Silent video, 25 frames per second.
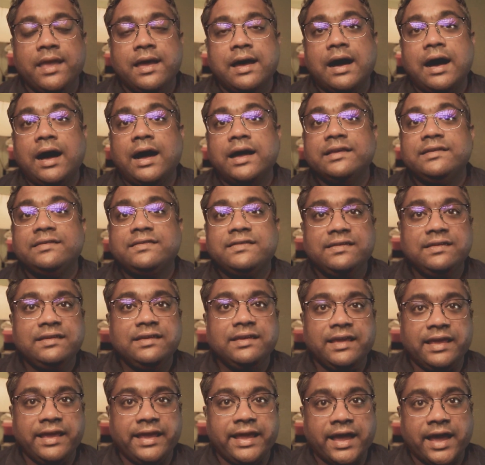
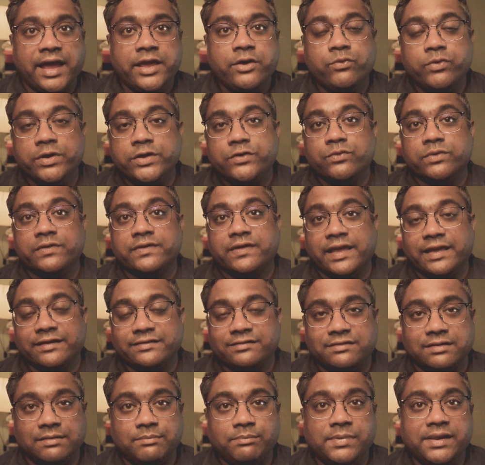ICAI, which was
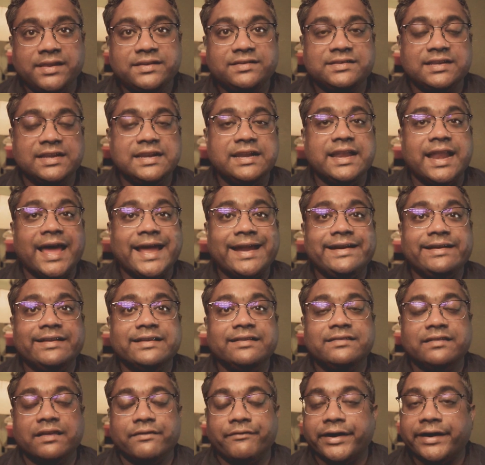established in
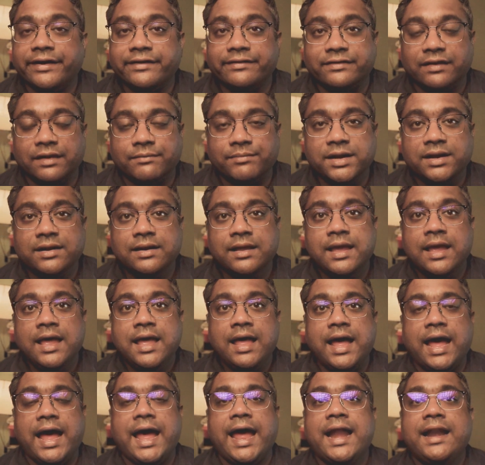1977,
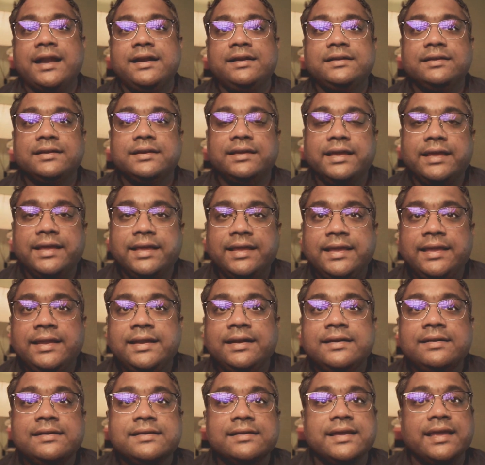and
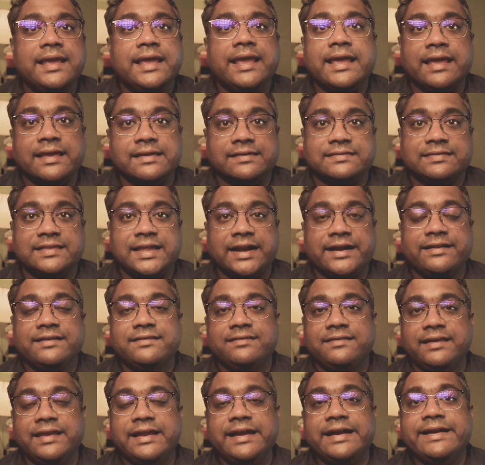IND AS, that
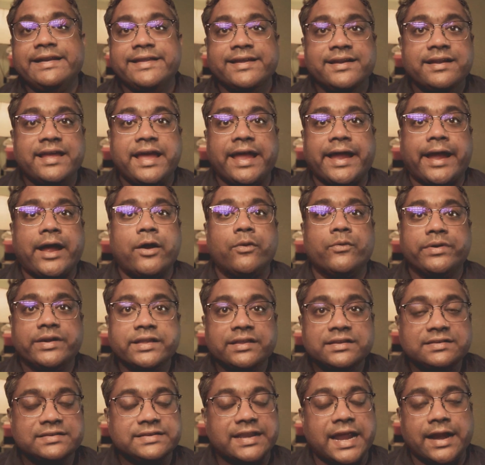is Indian
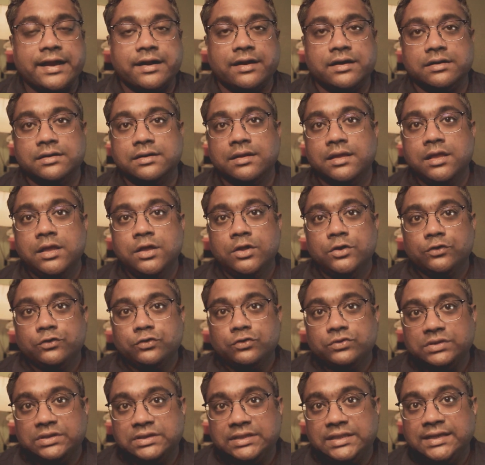Accounting Standard.
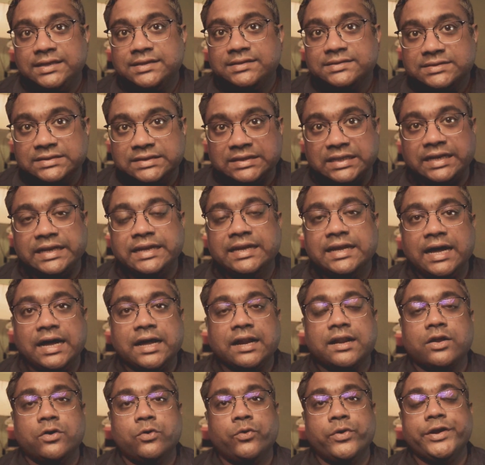So these three
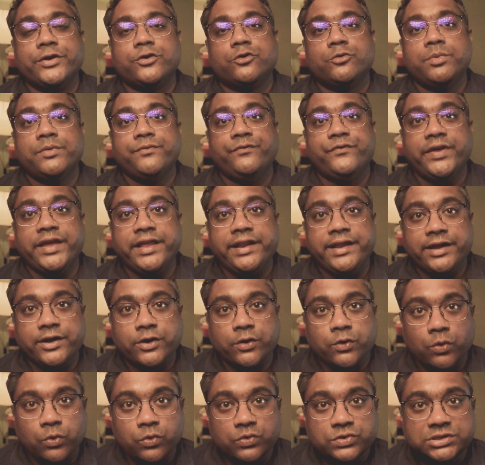are going to be very
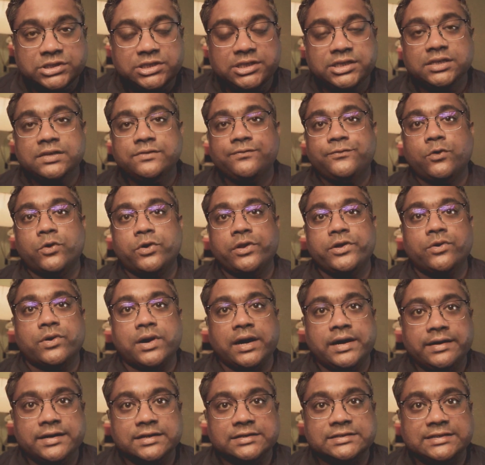crucial for your
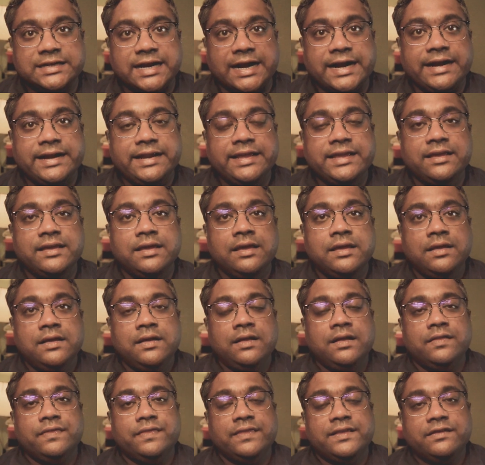understanding
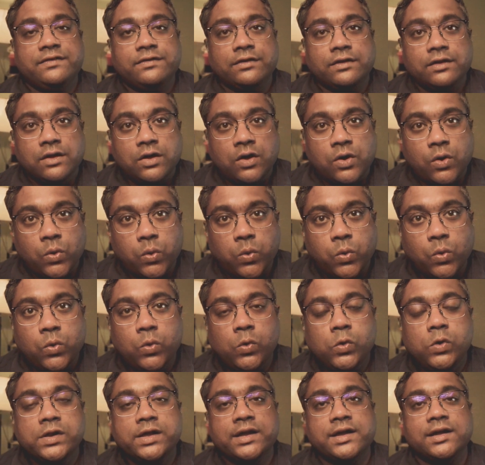this
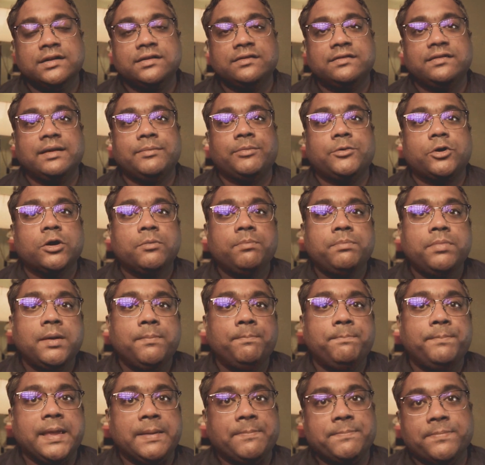whole concept of
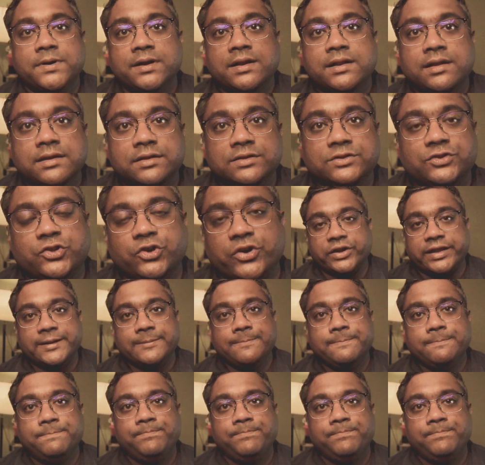paper 3.